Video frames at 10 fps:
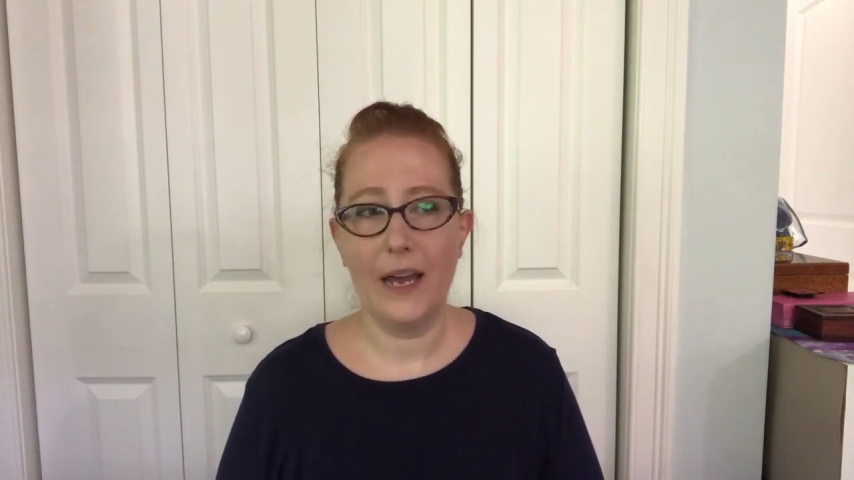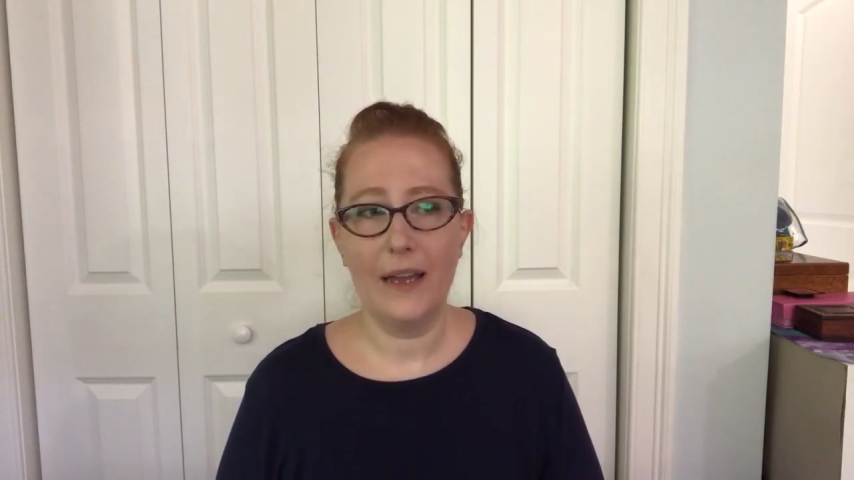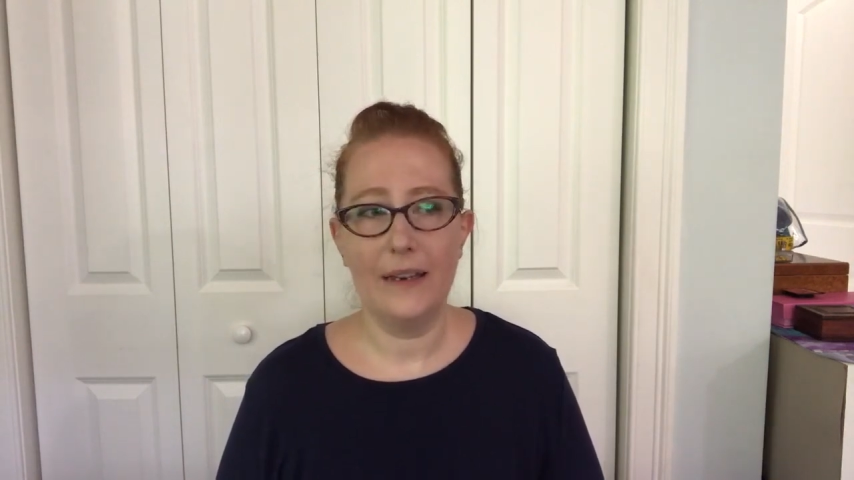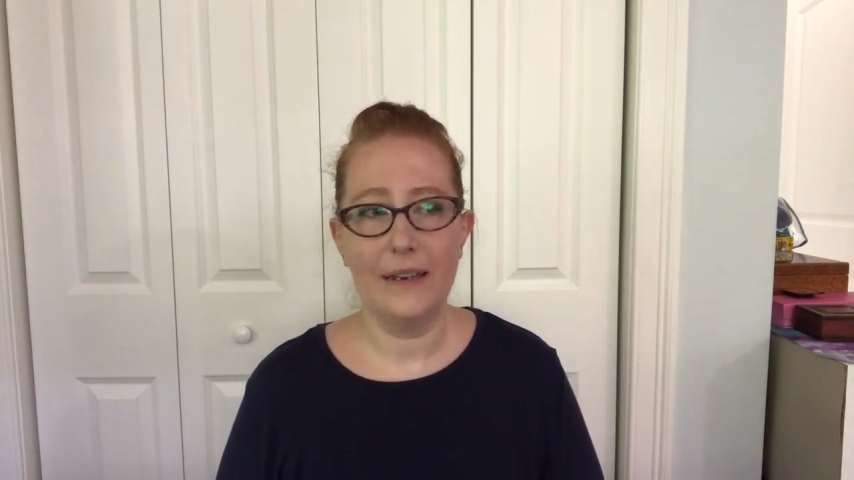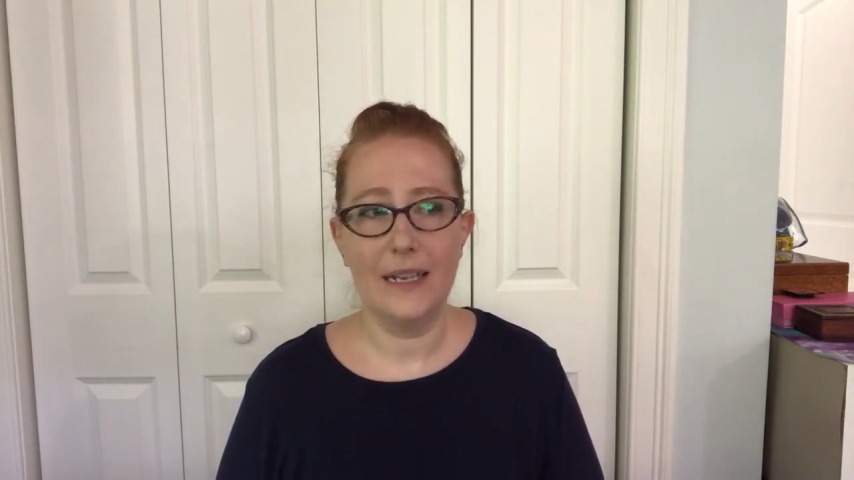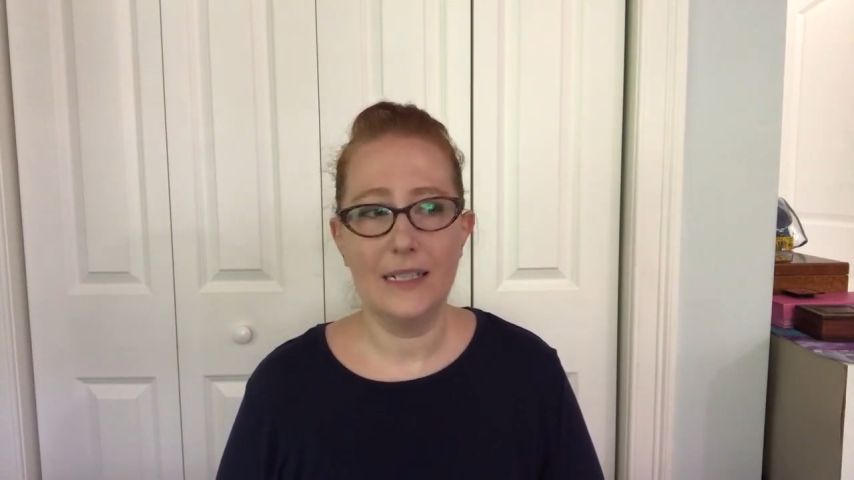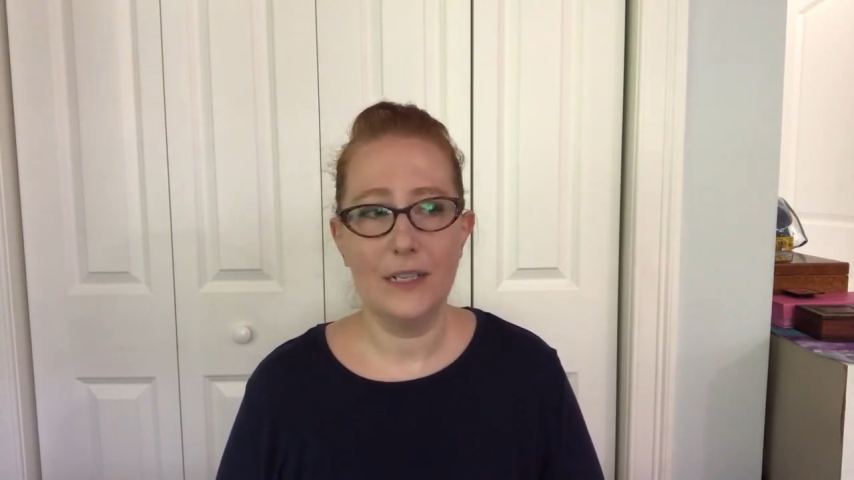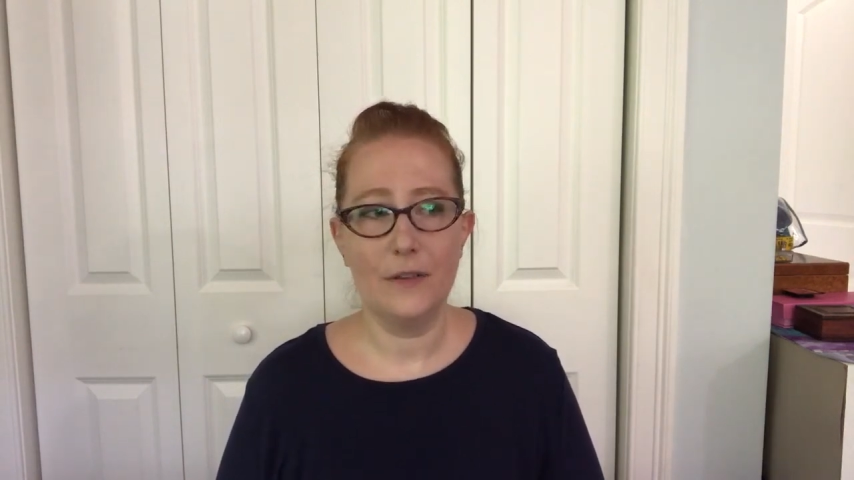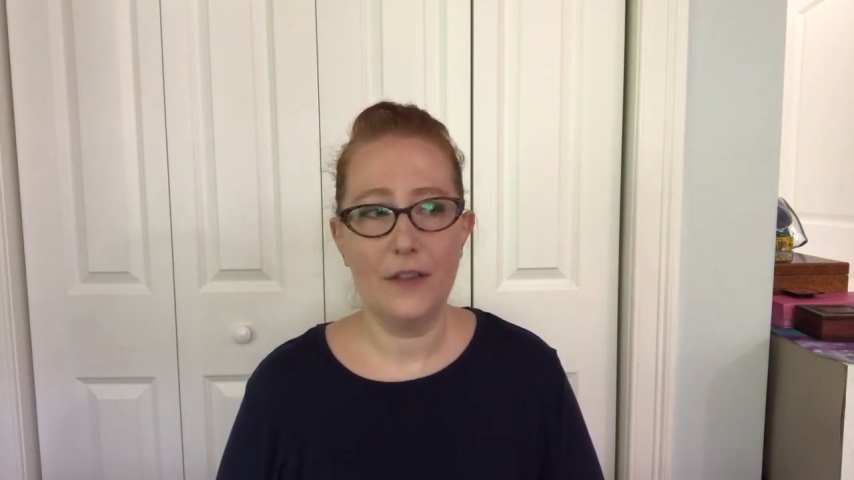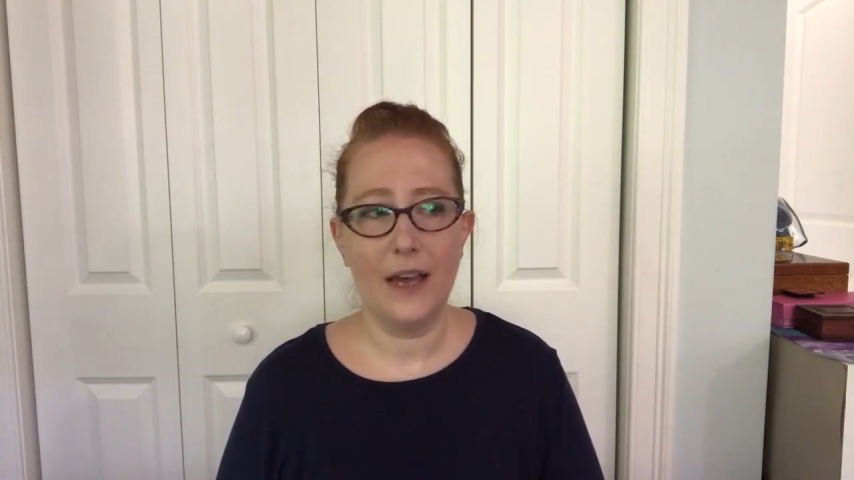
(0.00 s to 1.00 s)
And
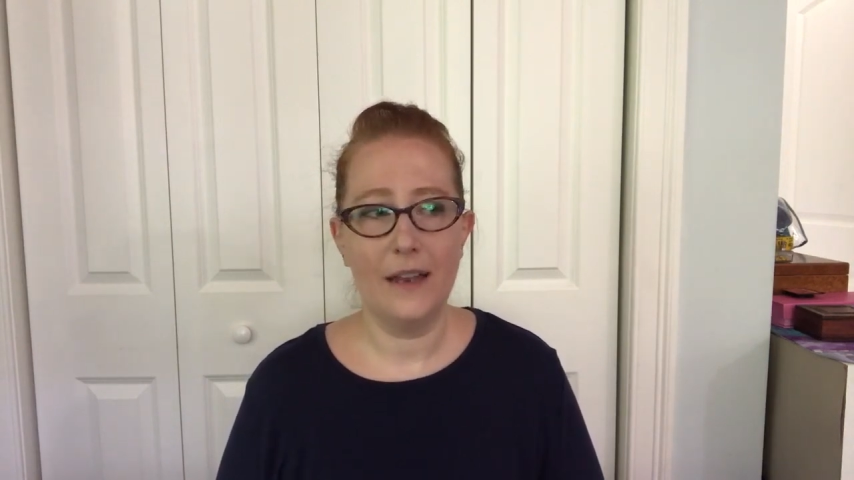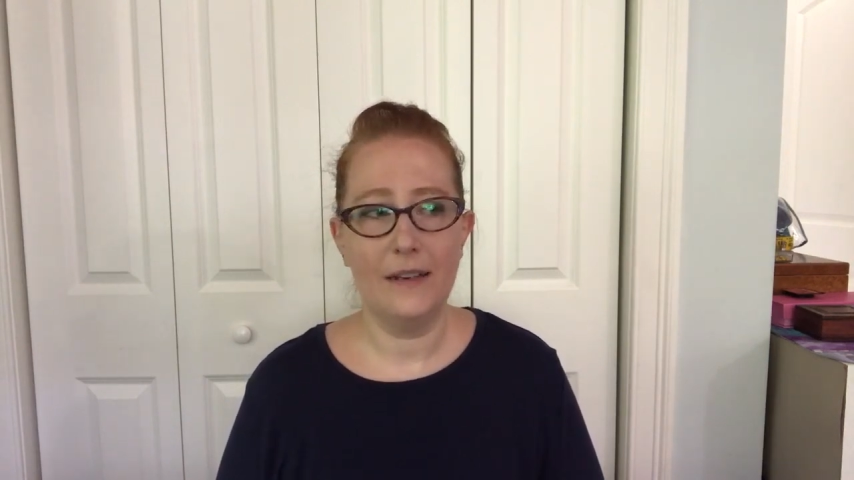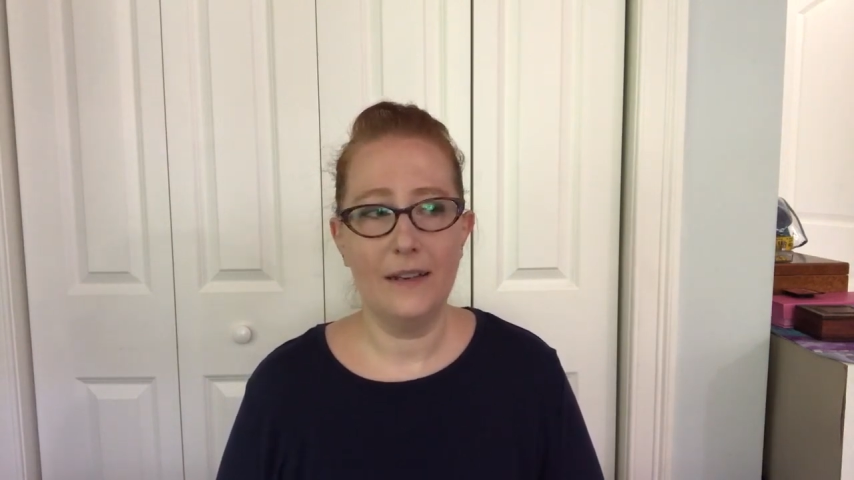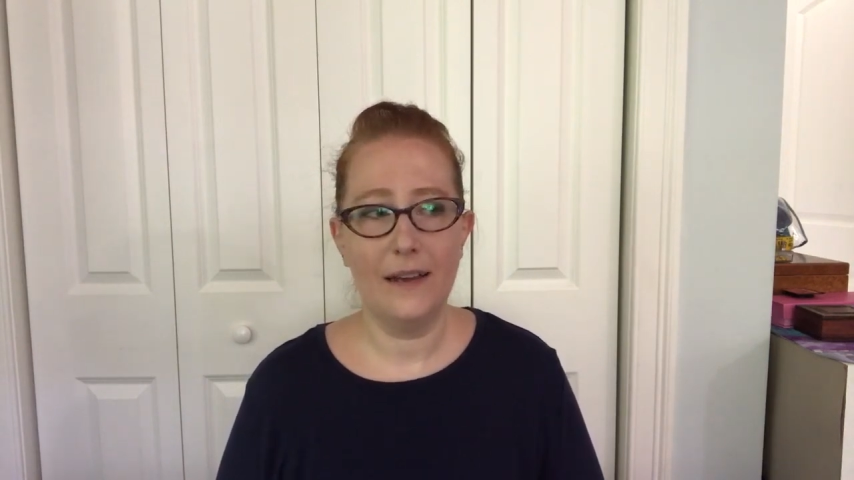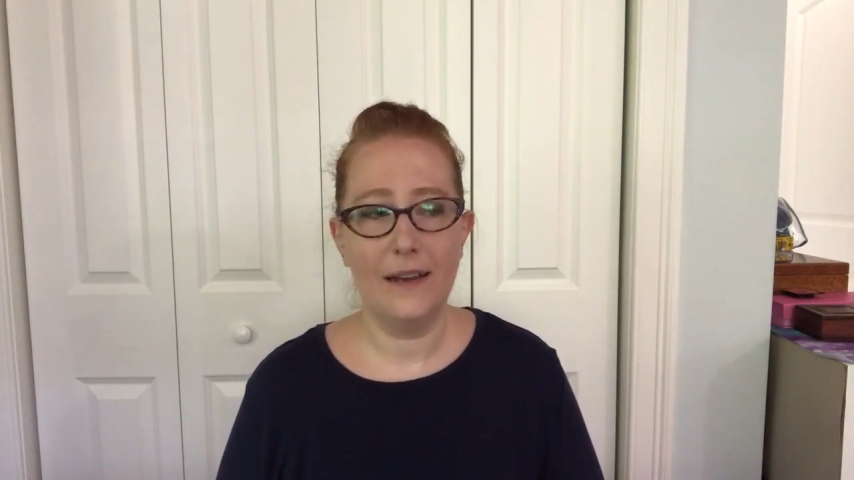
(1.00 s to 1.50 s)
until then,